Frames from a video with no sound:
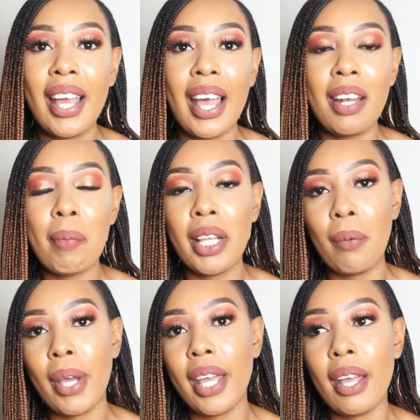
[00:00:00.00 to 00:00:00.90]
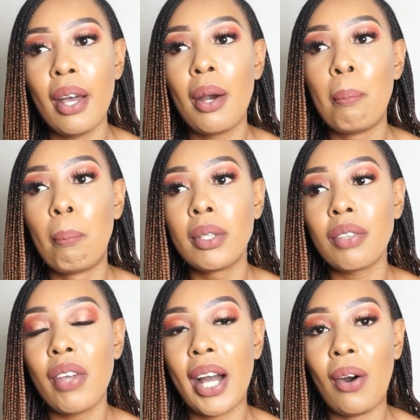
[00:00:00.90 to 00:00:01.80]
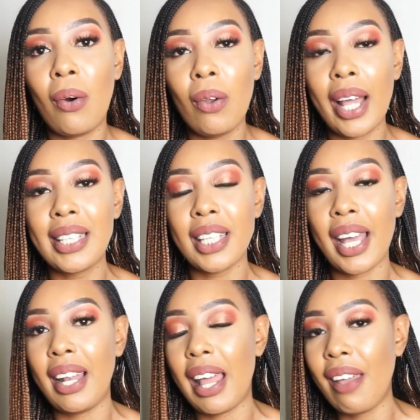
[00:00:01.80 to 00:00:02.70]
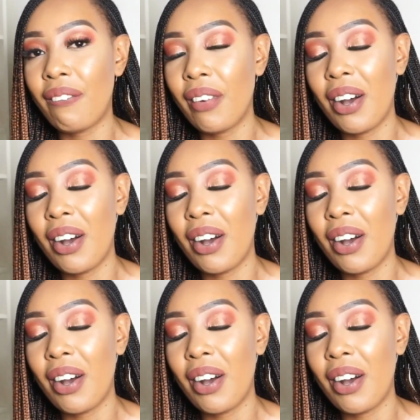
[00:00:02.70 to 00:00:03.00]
And by the way, most of your whole entire life,